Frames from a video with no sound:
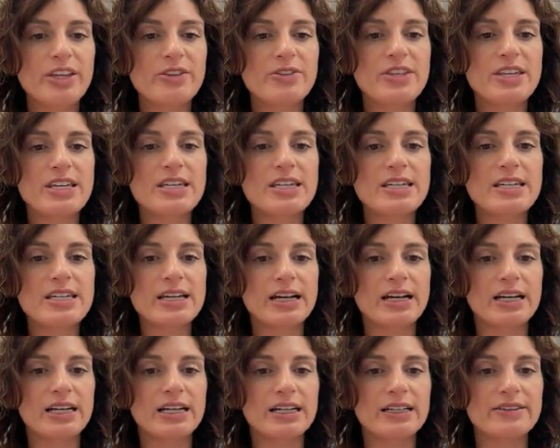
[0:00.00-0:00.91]
the
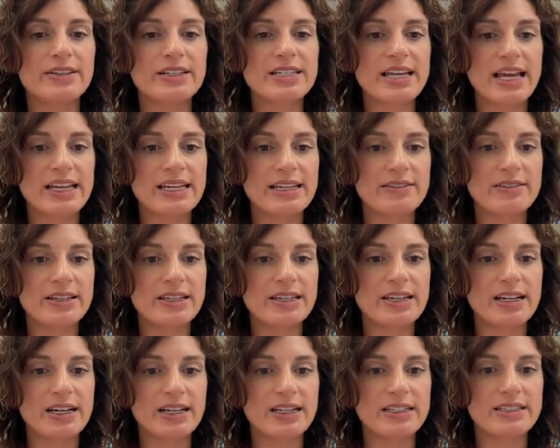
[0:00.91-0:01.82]
uh, the
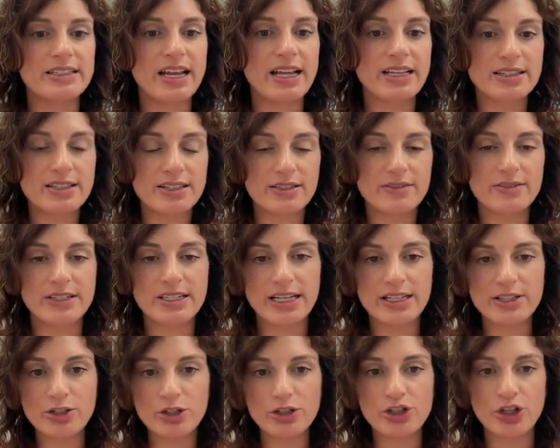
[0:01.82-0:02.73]
the uh, tens- the
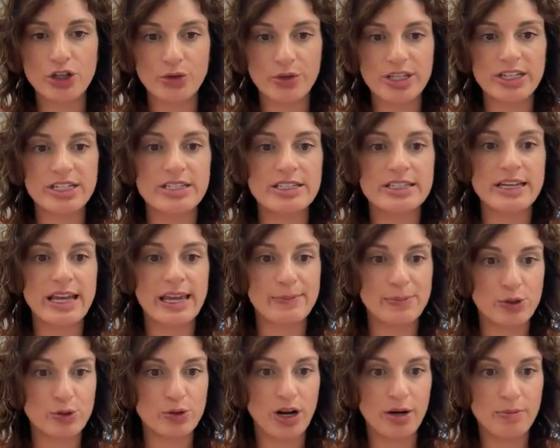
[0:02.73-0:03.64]
tensor token
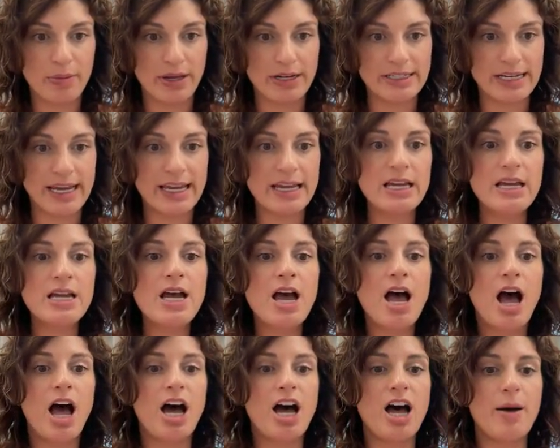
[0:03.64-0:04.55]
debuted on Monday,
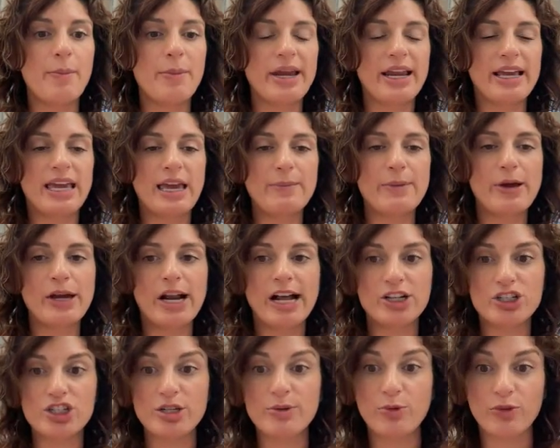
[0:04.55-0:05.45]
um, and it came out
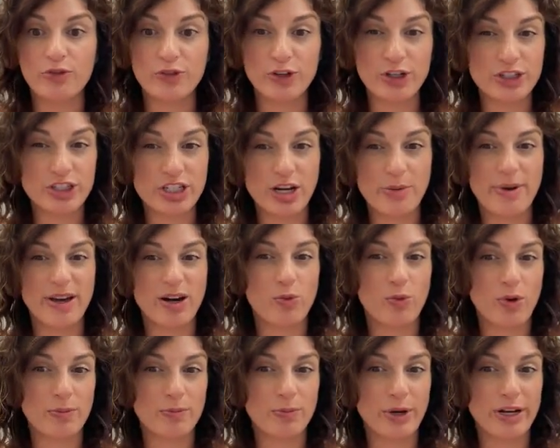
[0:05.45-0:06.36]
actually first at
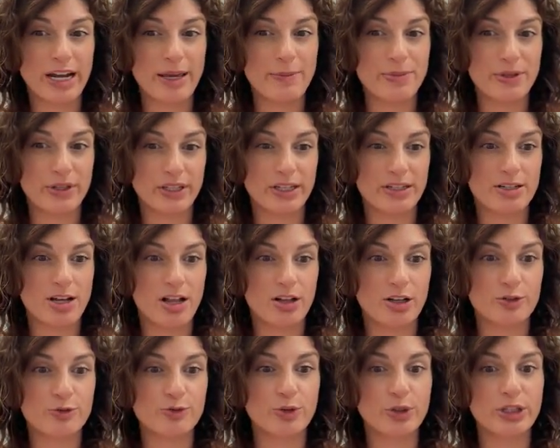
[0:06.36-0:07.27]
about a 1.8 billion
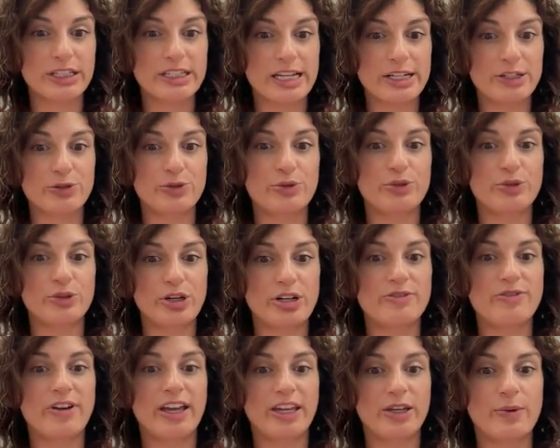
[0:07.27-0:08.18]
dollar fully
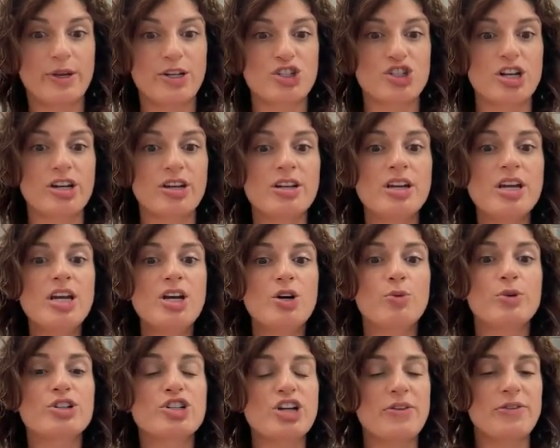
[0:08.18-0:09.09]
diluted valuation,
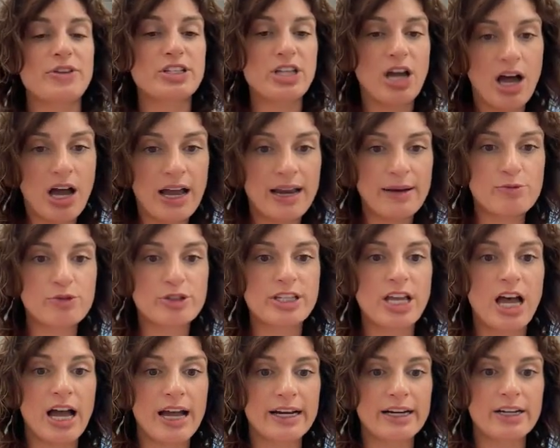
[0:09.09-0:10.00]
which at the time
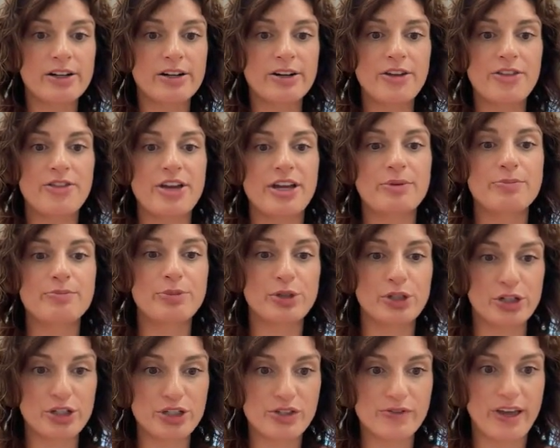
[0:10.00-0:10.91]
was higher than
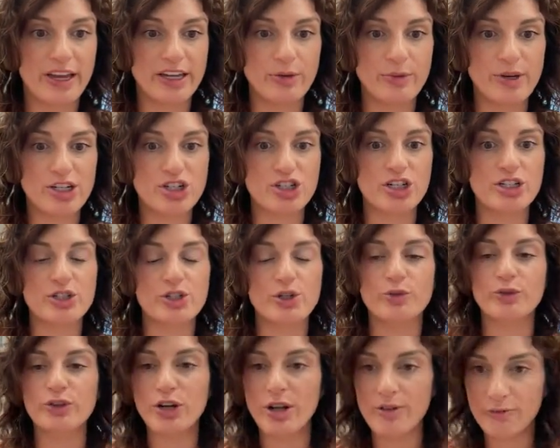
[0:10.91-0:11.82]
Blur's valuation.
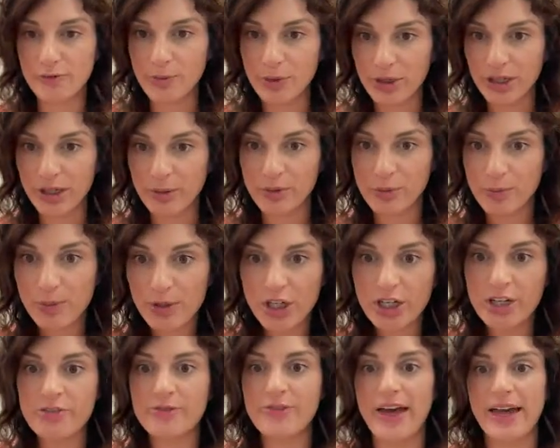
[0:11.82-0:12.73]
So if you're not familiar with
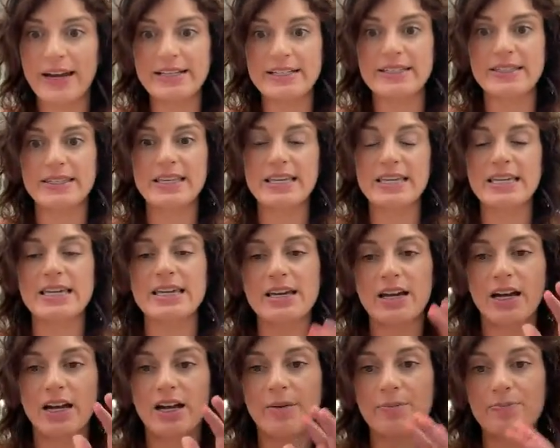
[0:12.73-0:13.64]
Blur, that is
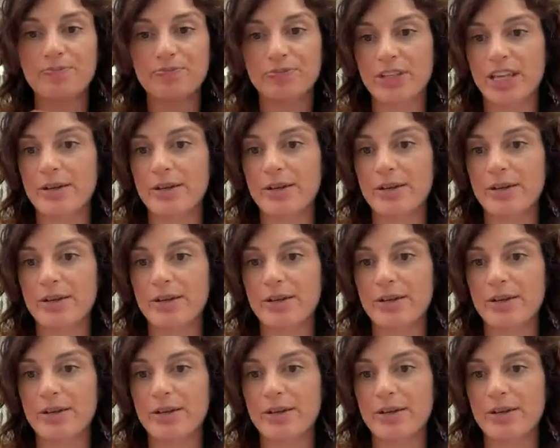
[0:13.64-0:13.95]
the um,